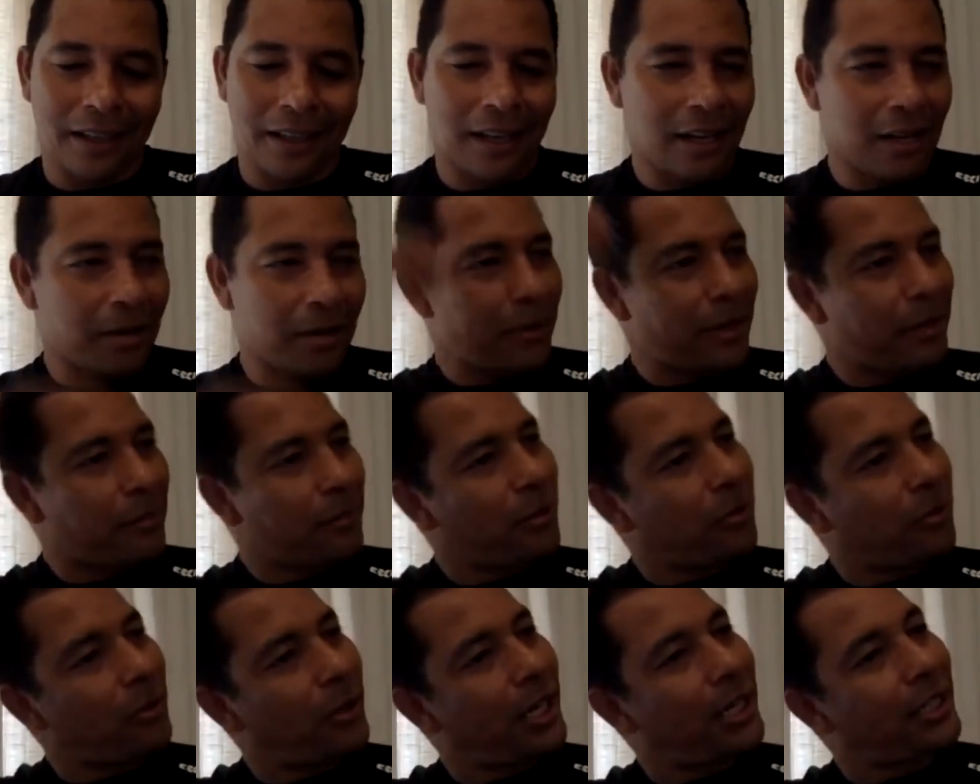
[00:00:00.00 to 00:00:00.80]
I
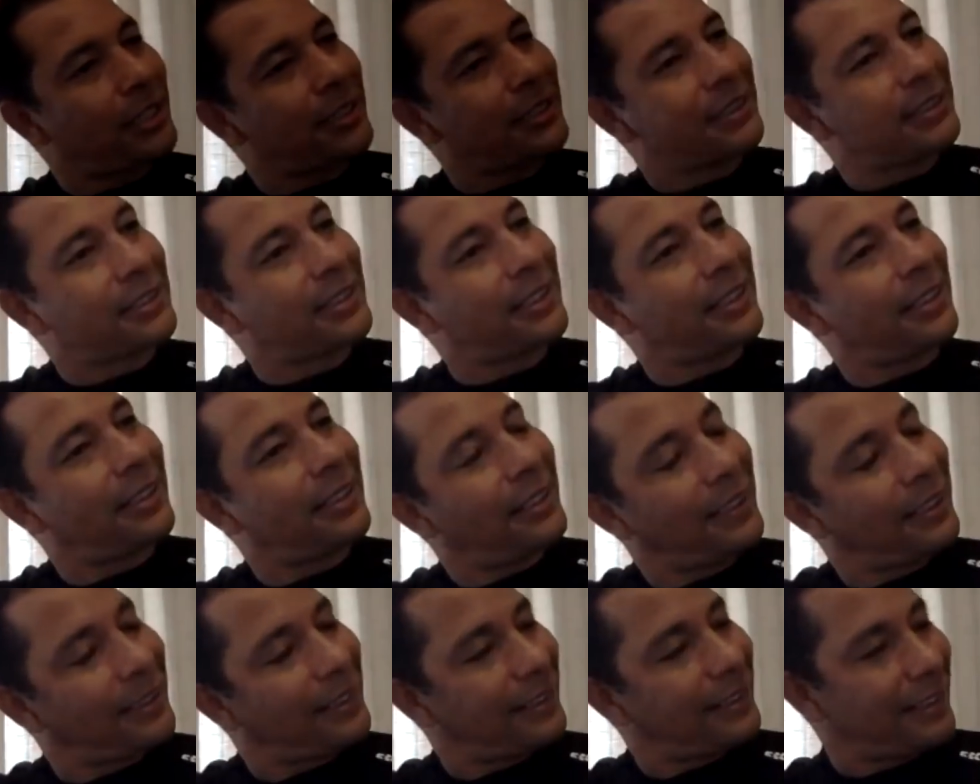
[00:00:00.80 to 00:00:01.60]
remember once
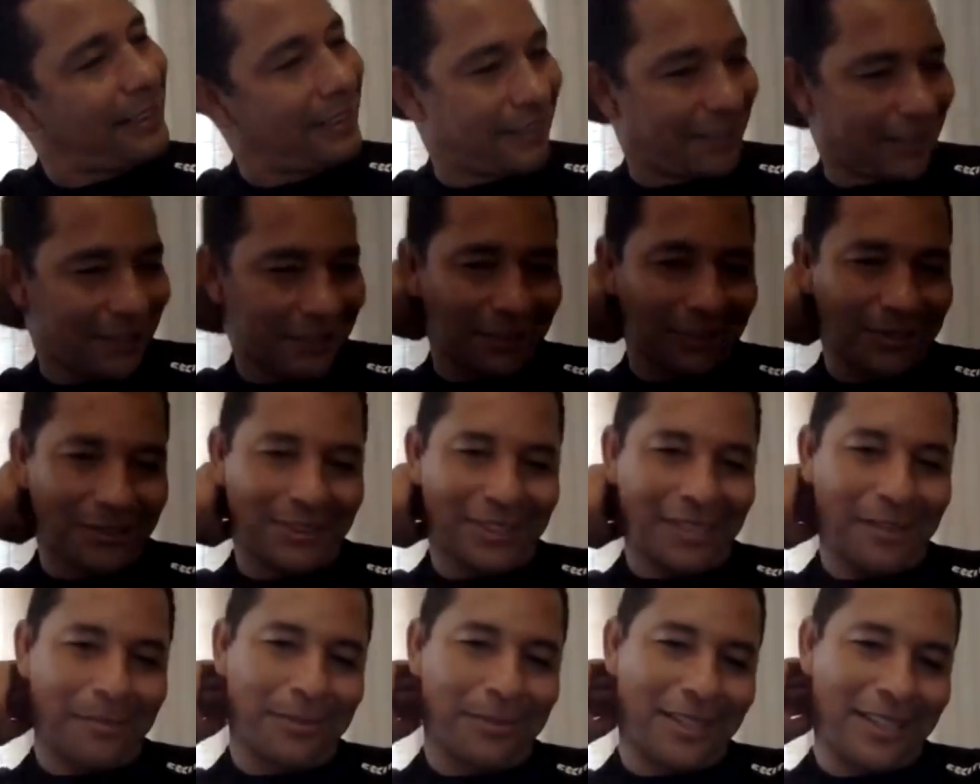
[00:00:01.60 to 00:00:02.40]
he told
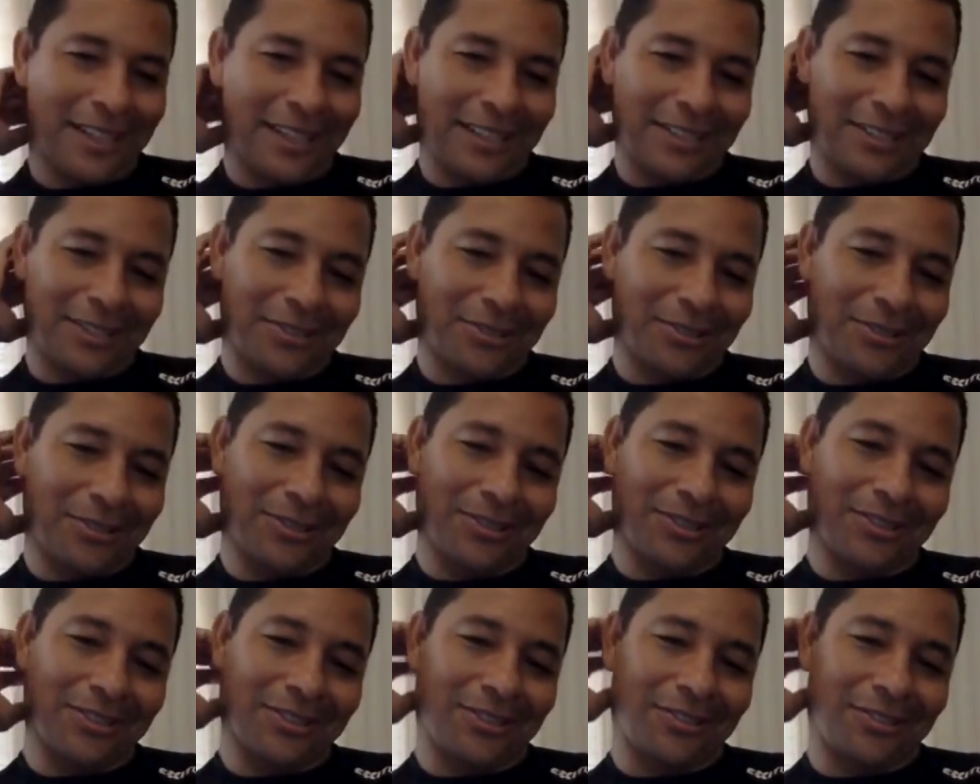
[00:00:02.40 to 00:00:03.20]
something
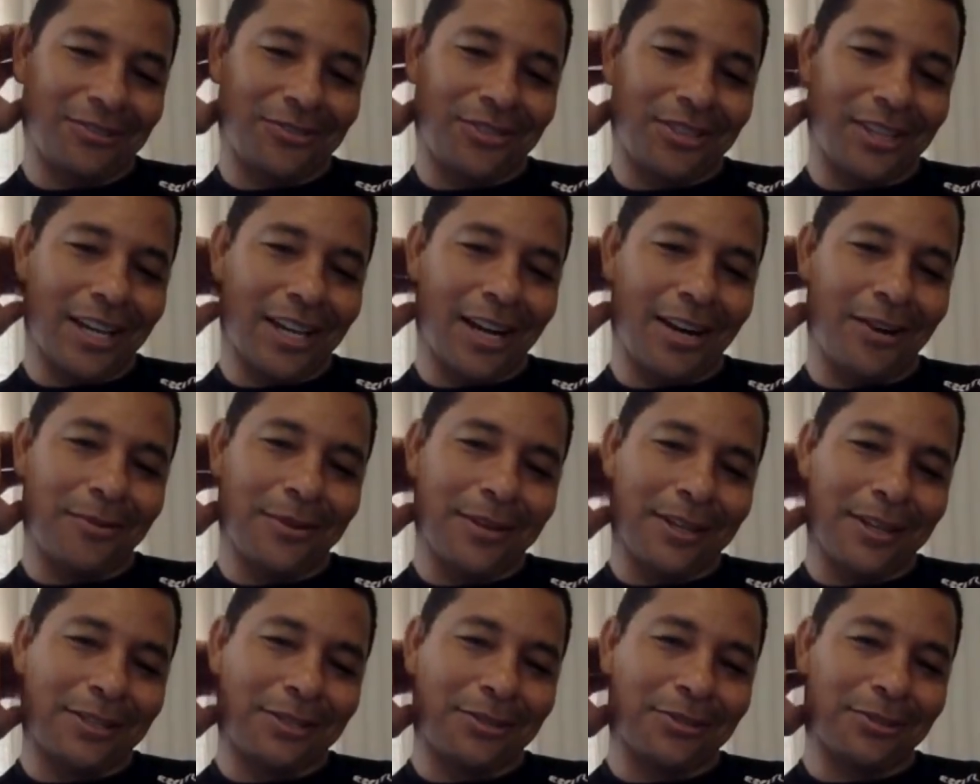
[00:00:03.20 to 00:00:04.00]
to
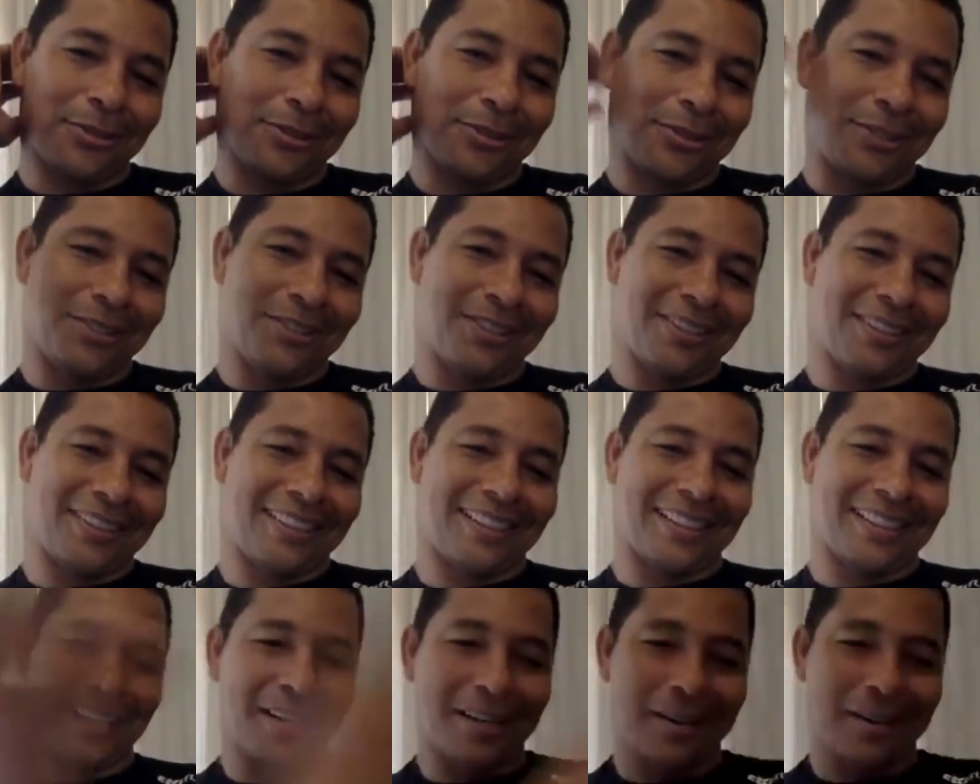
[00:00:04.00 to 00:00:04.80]
Thierry to
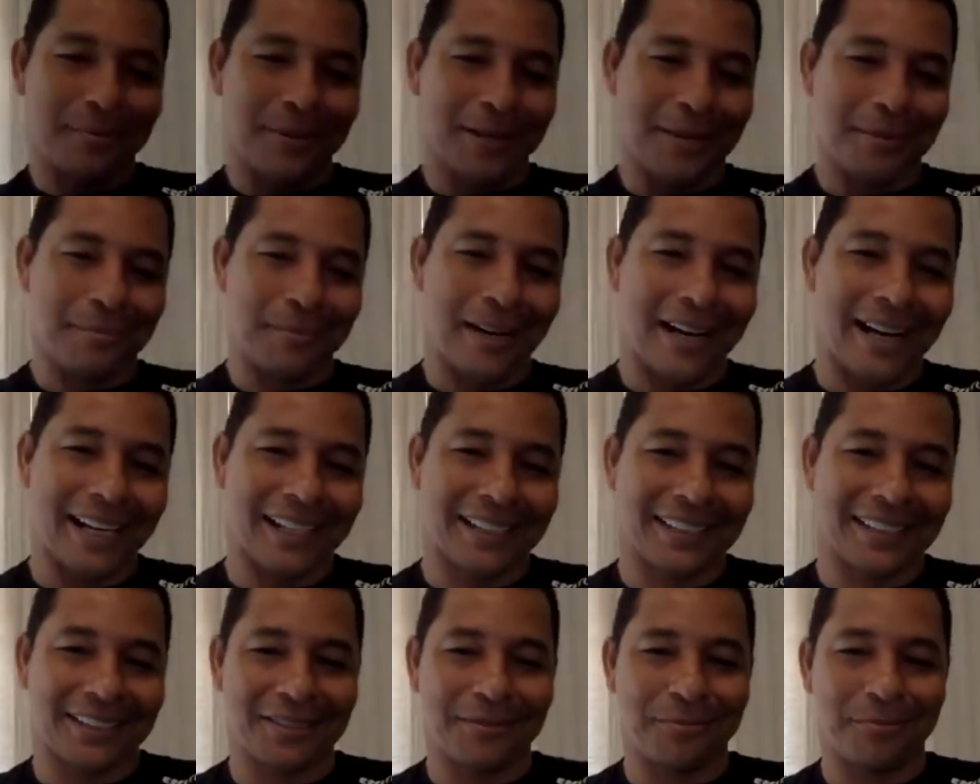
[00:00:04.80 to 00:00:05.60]
come and
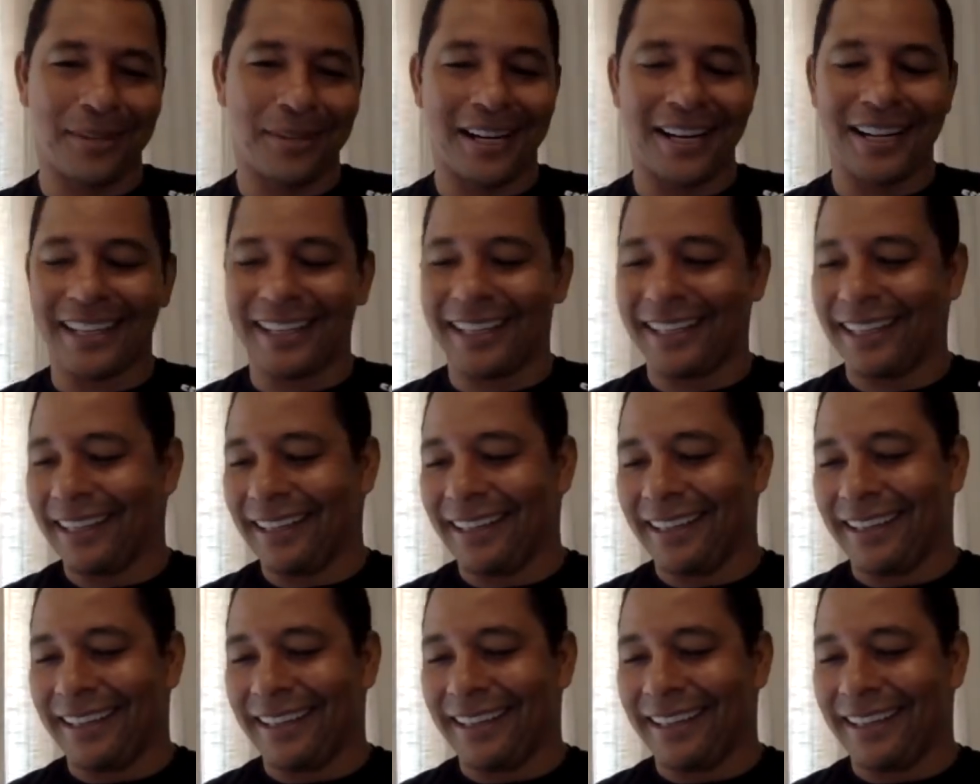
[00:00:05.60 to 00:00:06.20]
mark somebody.